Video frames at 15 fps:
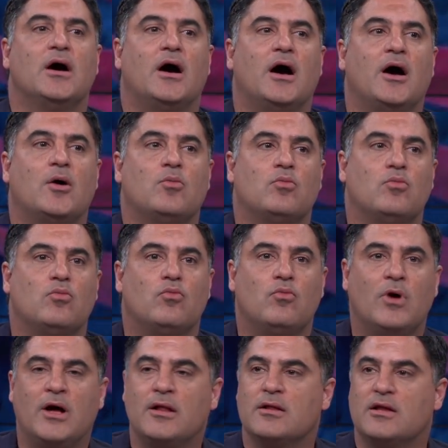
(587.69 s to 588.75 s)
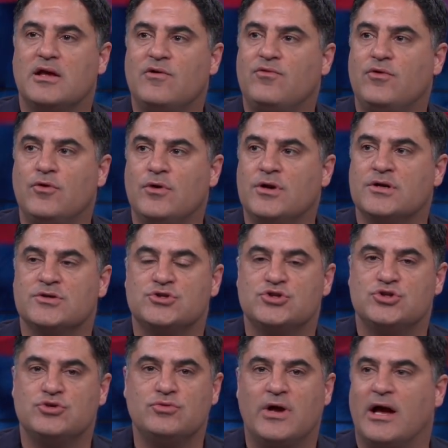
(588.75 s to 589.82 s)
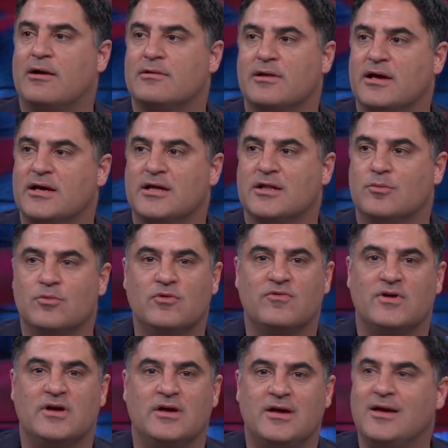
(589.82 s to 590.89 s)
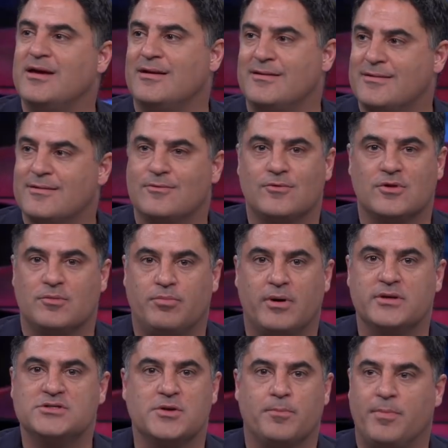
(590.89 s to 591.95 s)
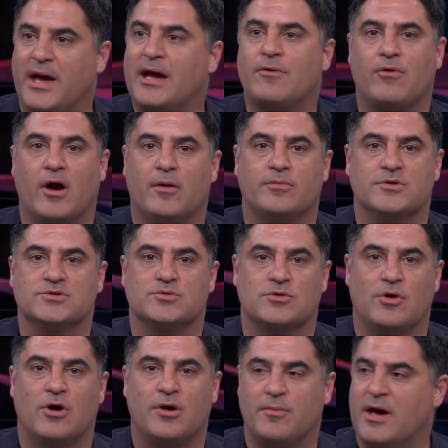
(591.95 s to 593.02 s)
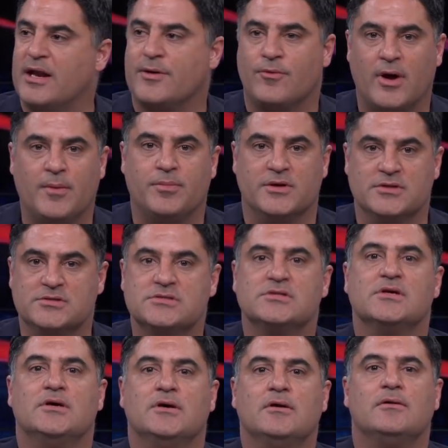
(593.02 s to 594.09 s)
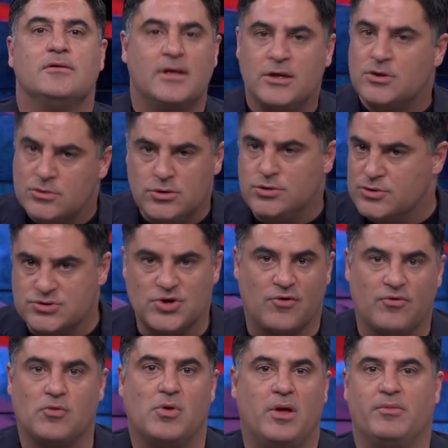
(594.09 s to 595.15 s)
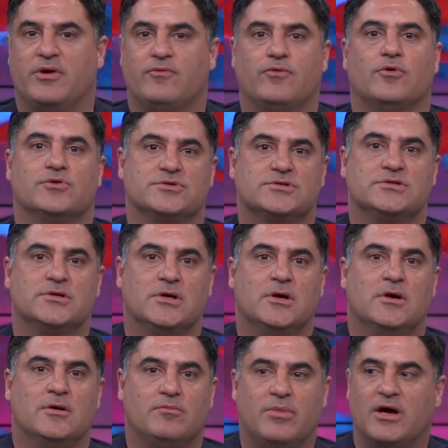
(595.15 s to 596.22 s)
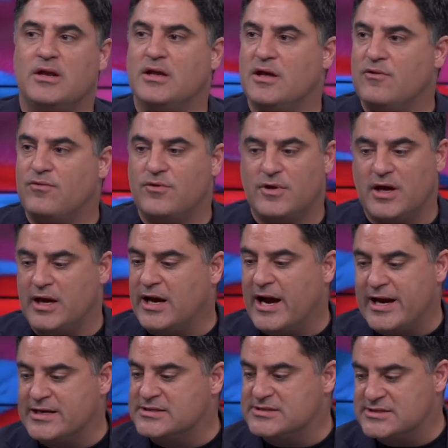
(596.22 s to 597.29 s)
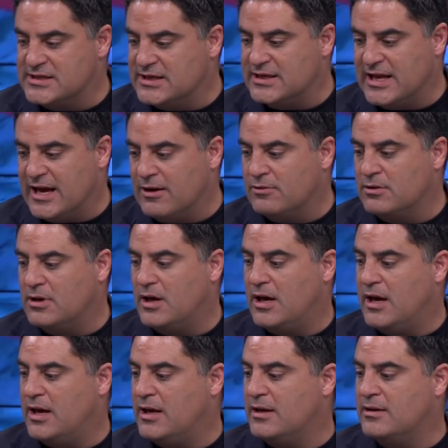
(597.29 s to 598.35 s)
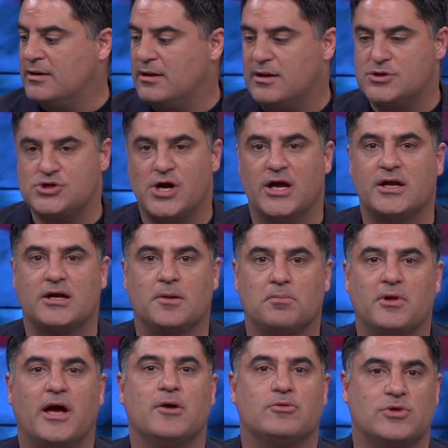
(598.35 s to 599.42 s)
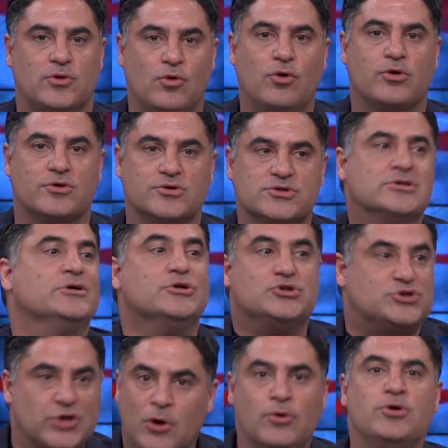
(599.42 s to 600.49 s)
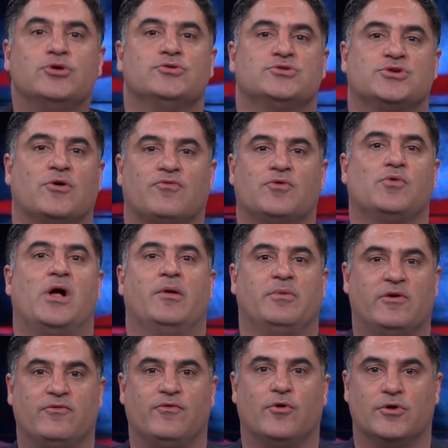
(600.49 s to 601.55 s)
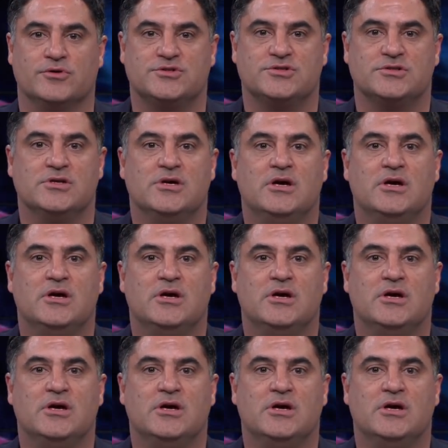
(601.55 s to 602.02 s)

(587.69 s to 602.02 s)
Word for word: Um, well, if you're in a shootout like in the movie Heat with a bunch of bank robbers with automatic weapons, then you use overwhelming force. But if a guy is sitting down and trying to comply with the orders, don't use overwhelming force.